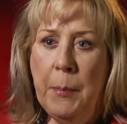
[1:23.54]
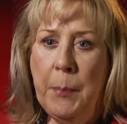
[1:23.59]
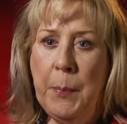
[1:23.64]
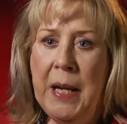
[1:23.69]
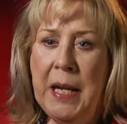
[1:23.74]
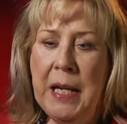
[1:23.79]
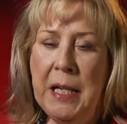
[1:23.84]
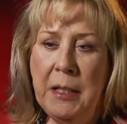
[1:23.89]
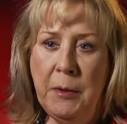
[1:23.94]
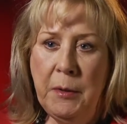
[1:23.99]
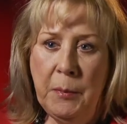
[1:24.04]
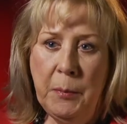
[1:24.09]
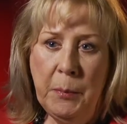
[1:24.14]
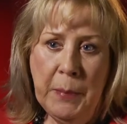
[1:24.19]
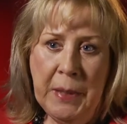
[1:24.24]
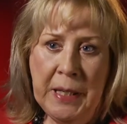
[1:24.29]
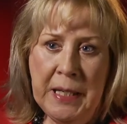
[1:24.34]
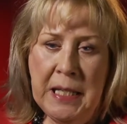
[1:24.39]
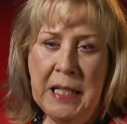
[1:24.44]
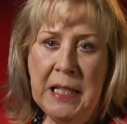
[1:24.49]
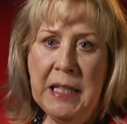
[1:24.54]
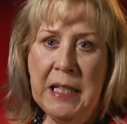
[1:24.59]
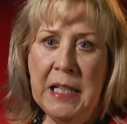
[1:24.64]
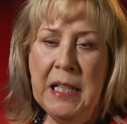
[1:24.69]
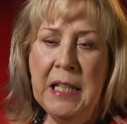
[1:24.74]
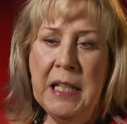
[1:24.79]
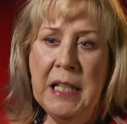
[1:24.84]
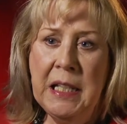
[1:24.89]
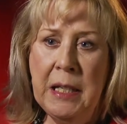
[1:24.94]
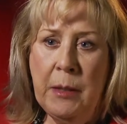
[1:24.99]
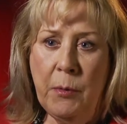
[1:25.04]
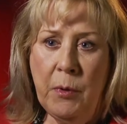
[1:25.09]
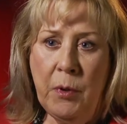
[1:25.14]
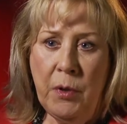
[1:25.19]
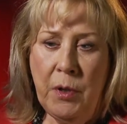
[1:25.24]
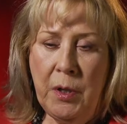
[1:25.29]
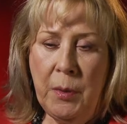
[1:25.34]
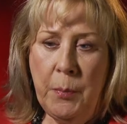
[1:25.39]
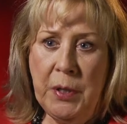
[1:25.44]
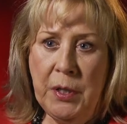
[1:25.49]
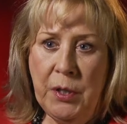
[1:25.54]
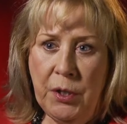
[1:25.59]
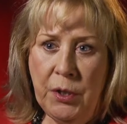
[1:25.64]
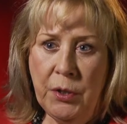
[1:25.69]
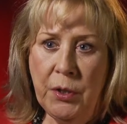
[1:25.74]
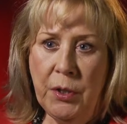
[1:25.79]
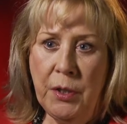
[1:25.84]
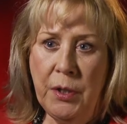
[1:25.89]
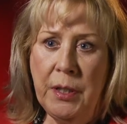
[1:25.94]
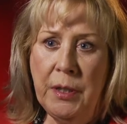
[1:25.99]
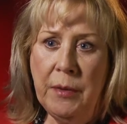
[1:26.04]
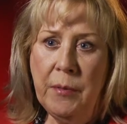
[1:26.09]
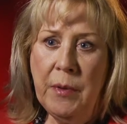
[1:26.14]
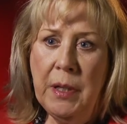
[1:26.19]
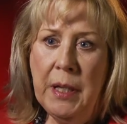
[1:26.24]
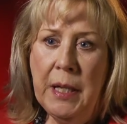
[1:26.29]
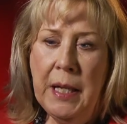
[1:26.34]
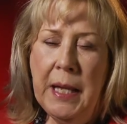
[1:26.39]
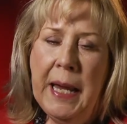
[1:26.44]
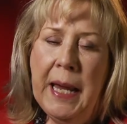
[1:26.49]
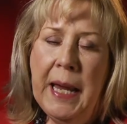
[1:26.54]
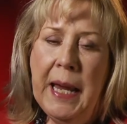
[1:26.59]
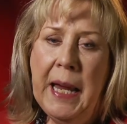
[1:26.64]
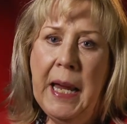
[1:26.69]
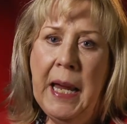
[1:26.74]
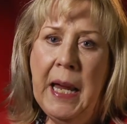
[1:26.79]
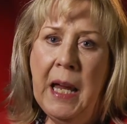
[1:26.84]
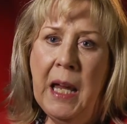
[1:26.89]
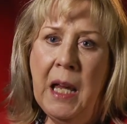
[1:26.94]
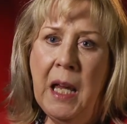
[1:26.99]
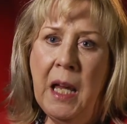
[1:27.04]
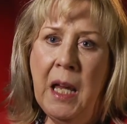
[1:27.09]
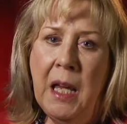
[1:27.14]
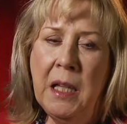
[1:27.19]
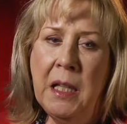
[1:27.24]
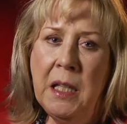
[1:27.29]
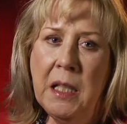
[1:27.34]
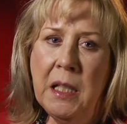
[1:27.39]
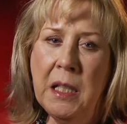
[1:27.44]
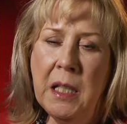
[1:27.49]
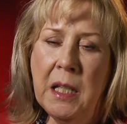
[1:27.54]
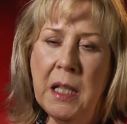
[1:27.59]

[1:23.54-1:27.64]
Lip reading: paid money thinking they were going to be cured. And